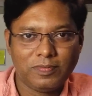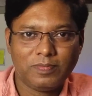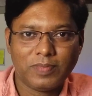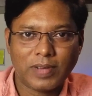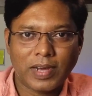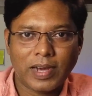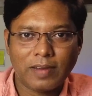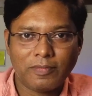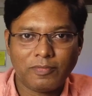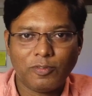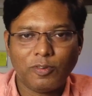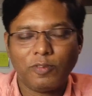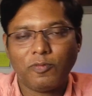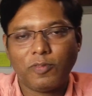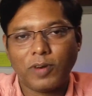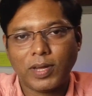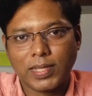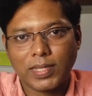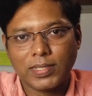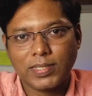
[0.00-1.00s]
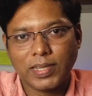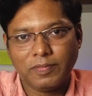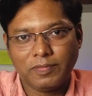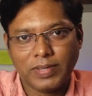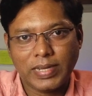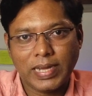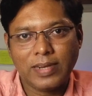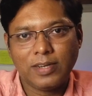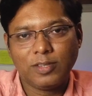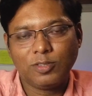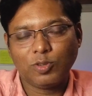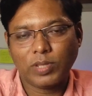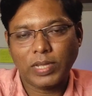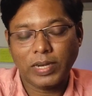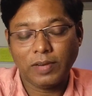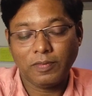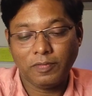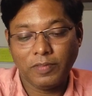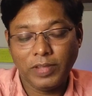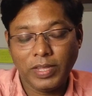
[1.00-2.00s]
our forefathers have done, so
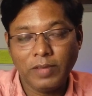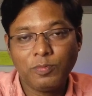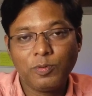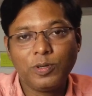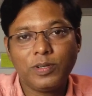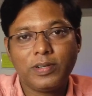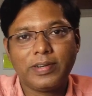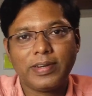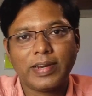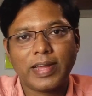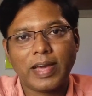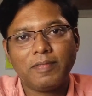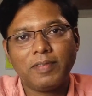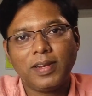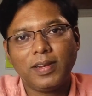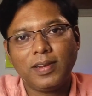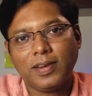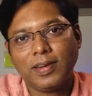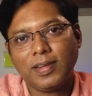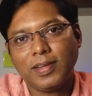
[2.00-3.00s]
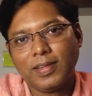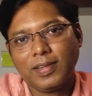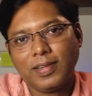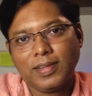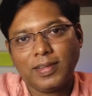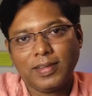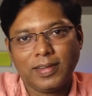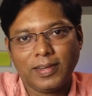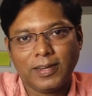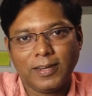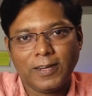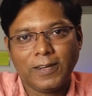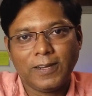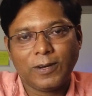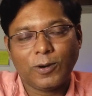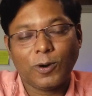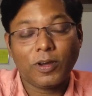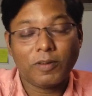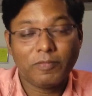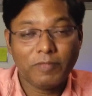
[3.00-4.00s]
that we would travel
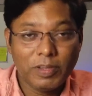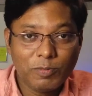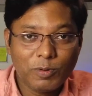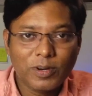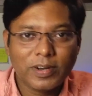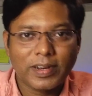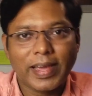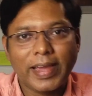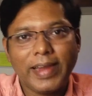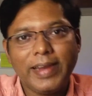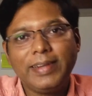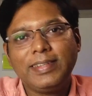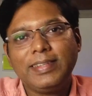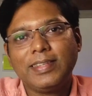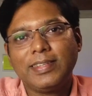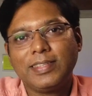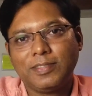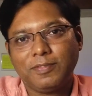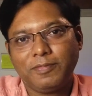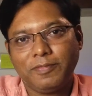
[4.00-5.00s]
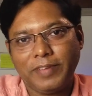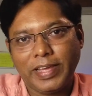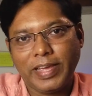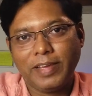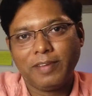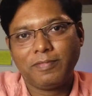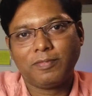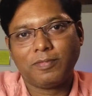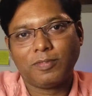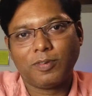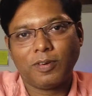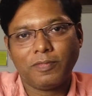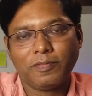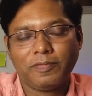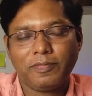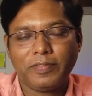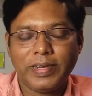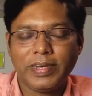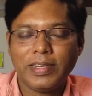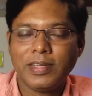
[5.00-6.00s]
or we would ride this wave of
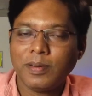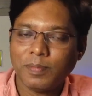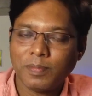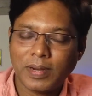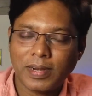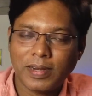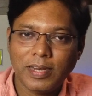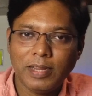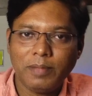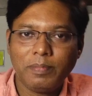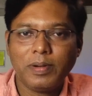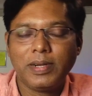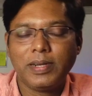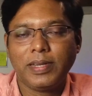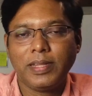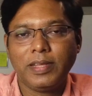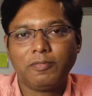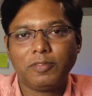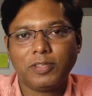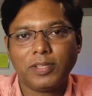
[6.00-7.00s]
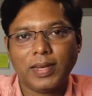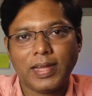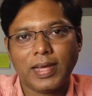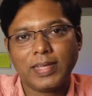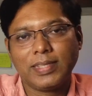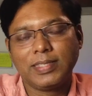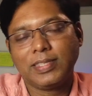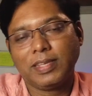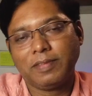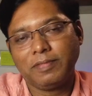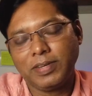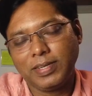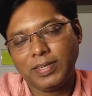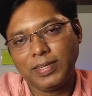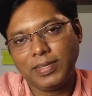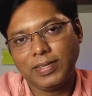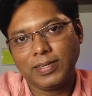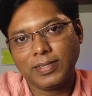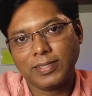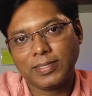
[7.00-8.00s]
freedom and liberty for the last
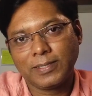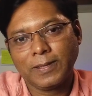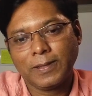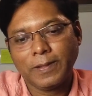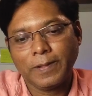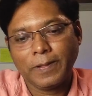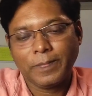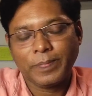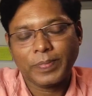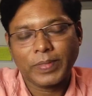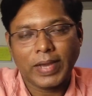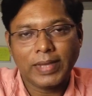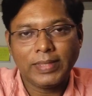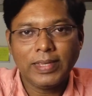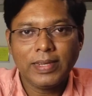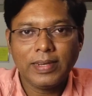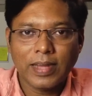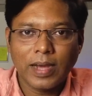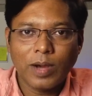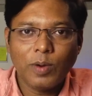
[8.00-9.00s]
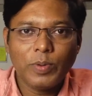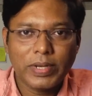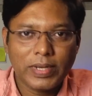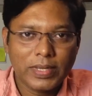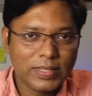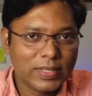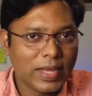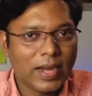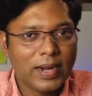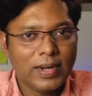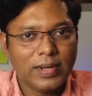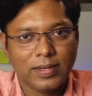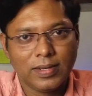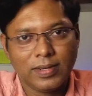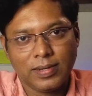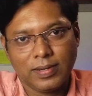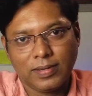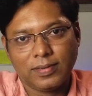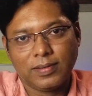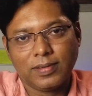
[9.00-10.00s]
70 years. I think now it is our
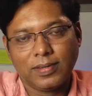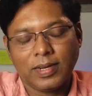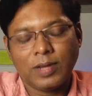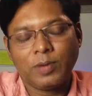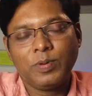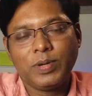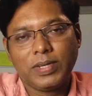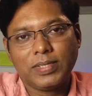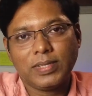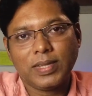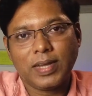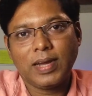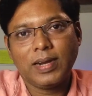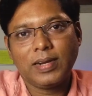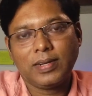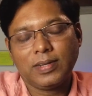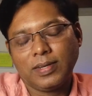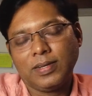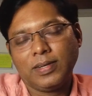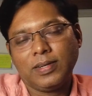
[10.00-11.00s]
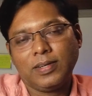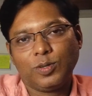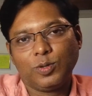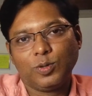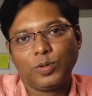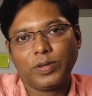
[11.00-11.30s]
turn. Now it is our turn to